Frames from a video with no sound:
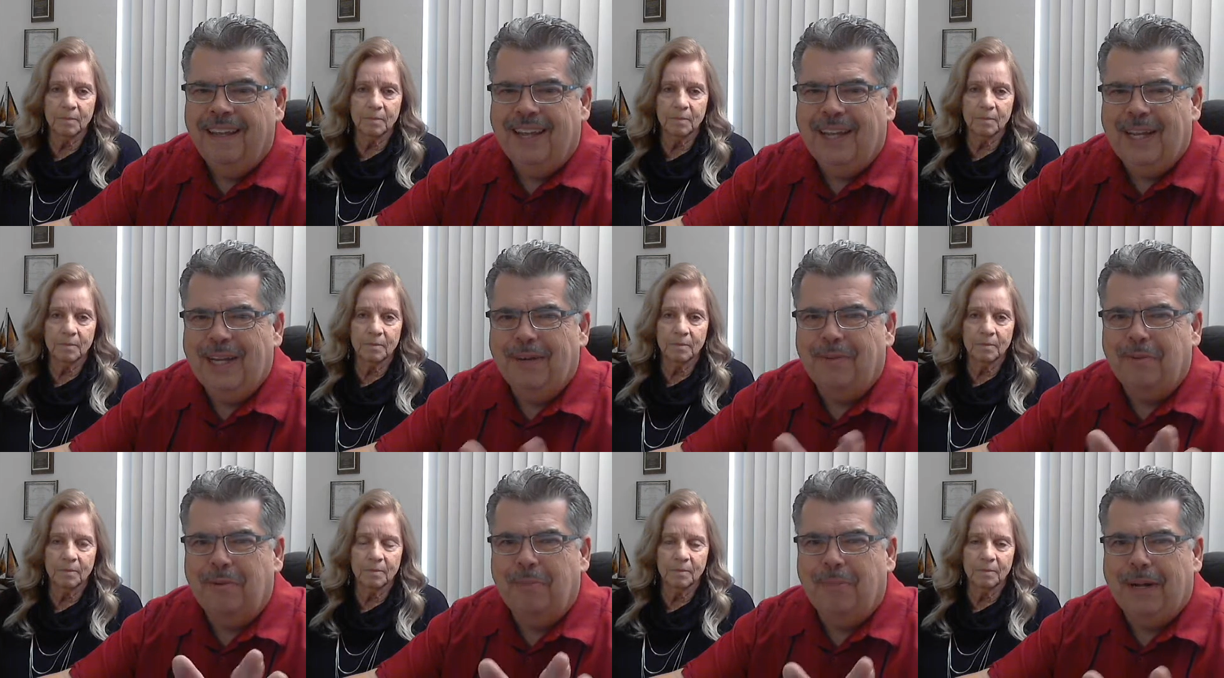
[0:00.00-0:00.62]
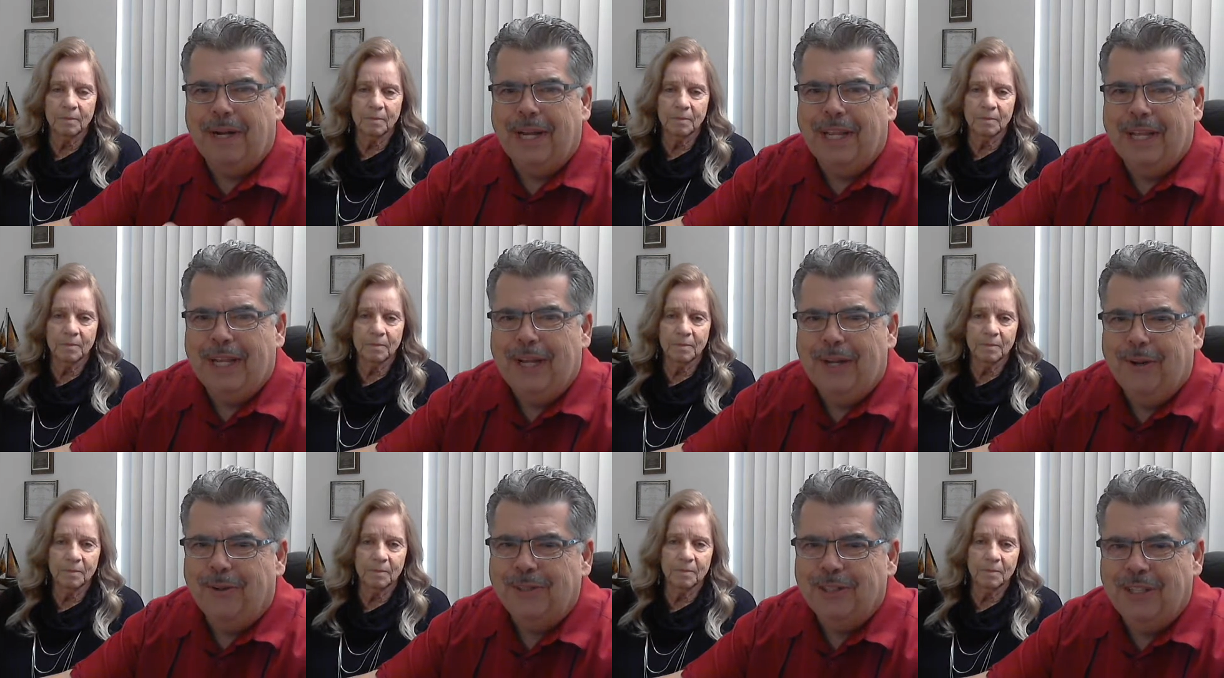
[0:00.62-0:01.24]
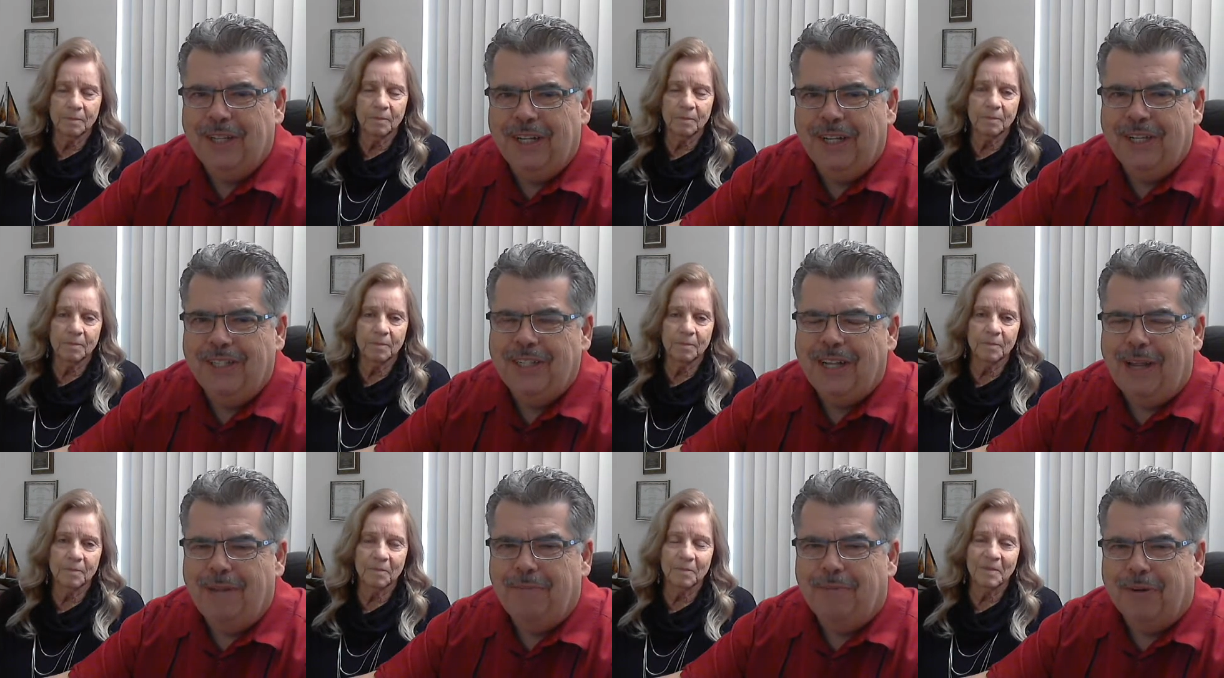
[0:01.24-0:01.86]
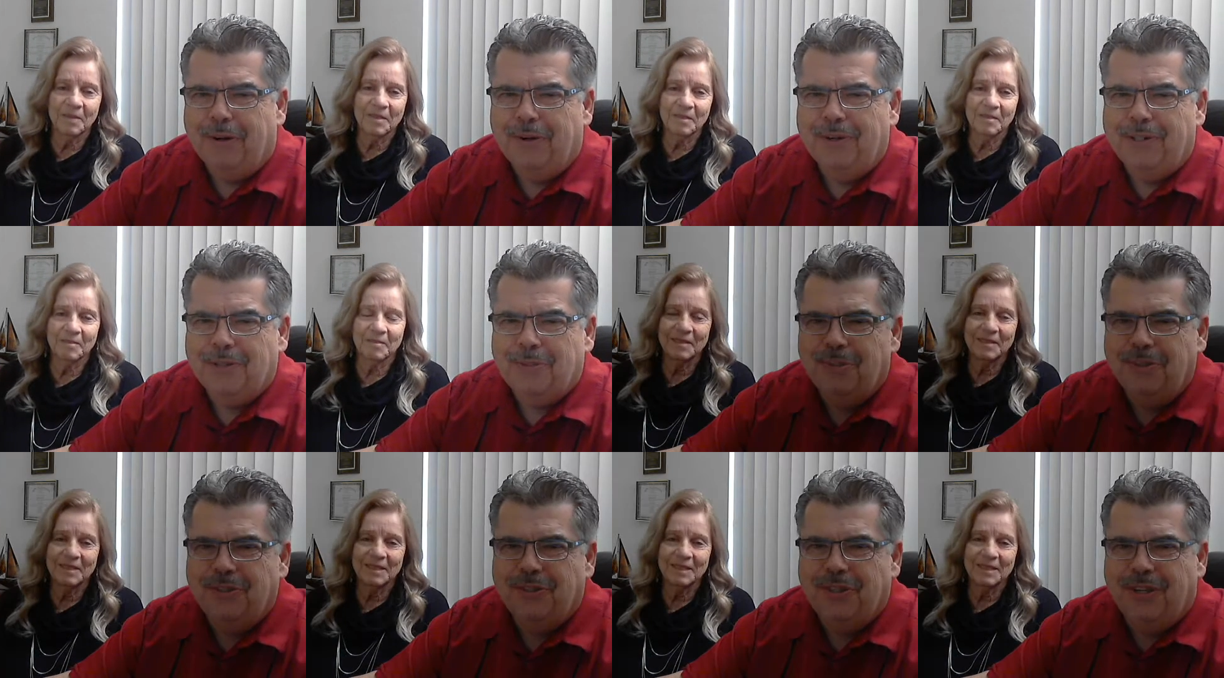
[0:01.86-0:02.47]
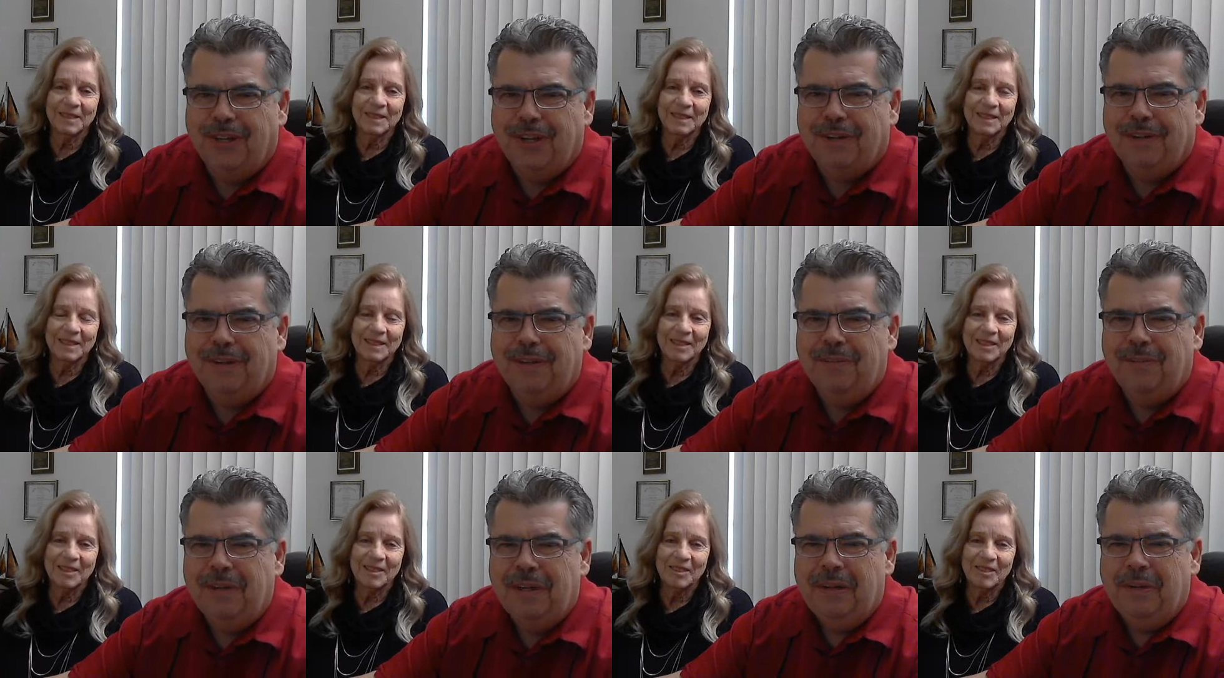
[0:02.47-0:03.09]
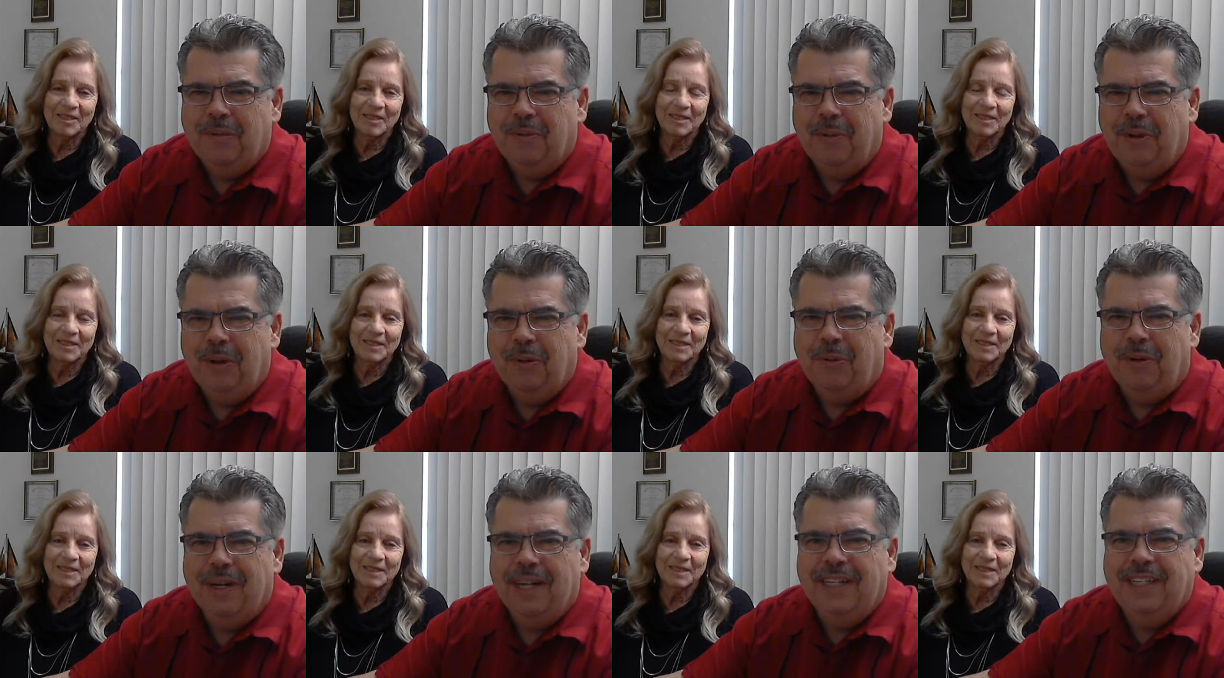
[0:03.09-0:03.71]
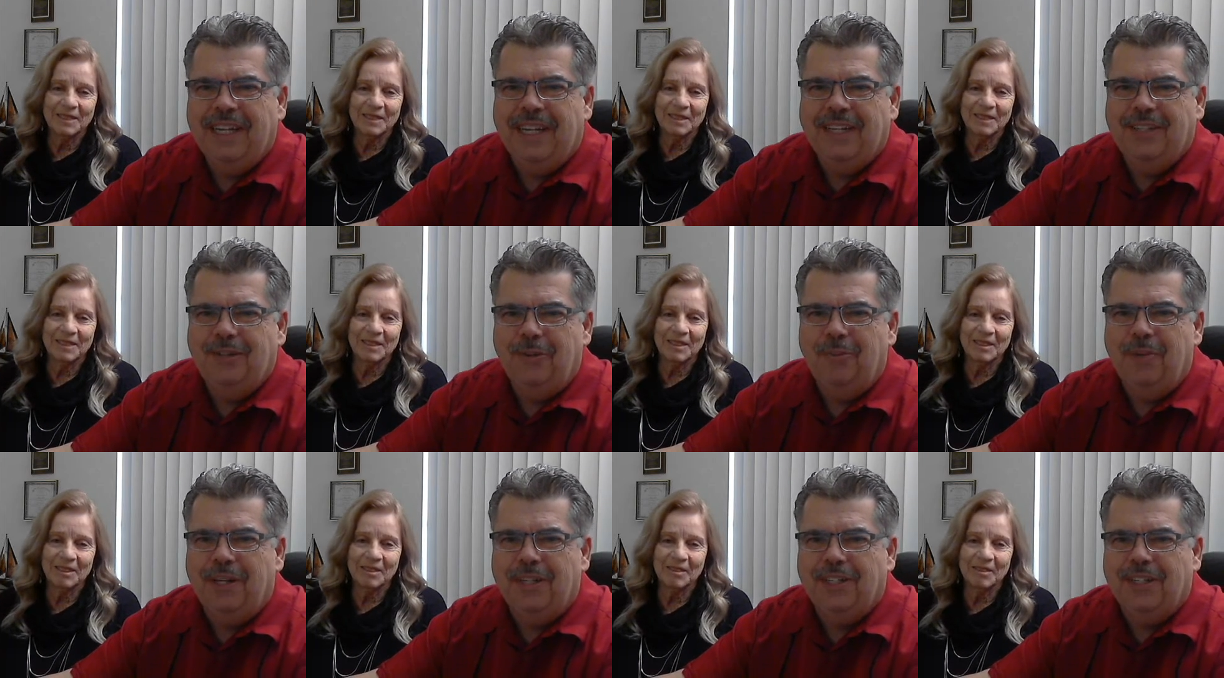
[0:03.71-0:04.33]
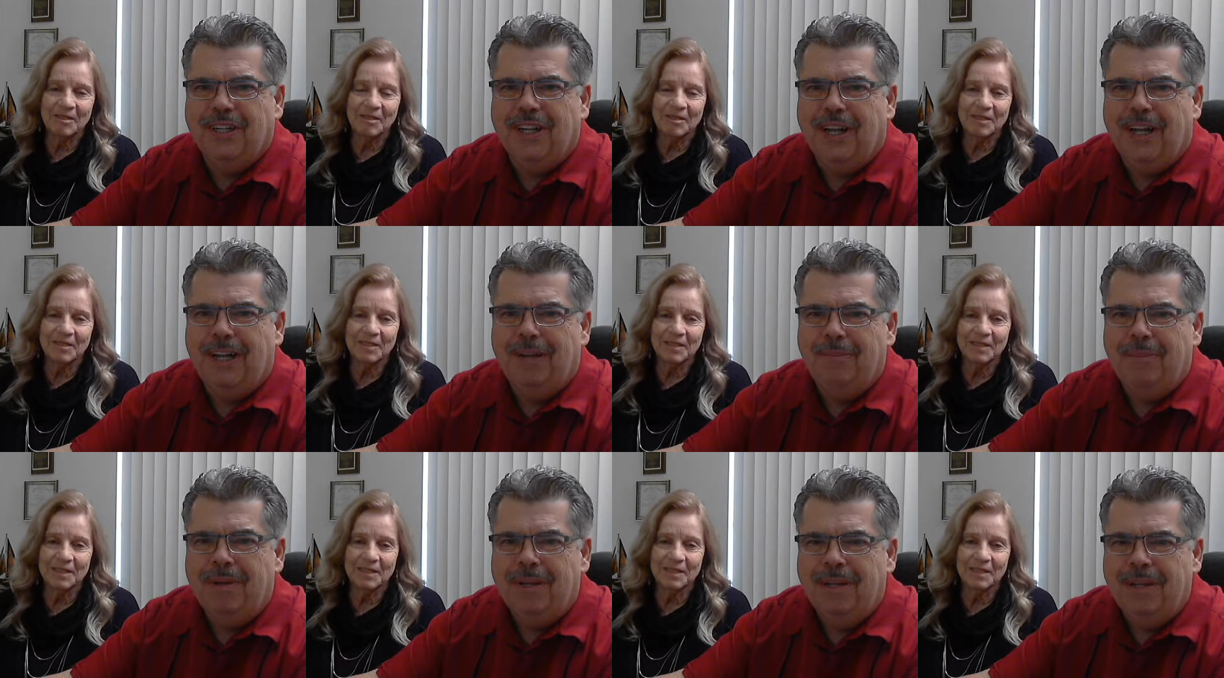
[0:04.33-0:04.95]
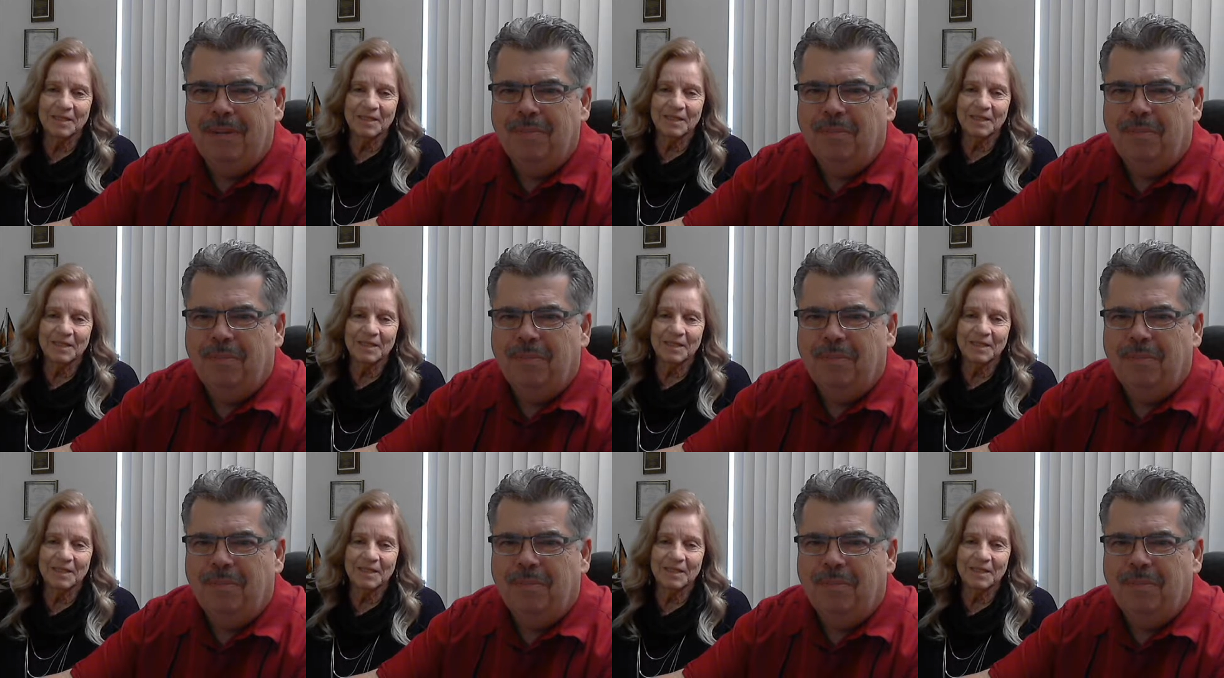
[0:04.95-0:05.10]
Speaker 1: hey everybody, I know it's getting time for Christmas here and we don't want to take too much time,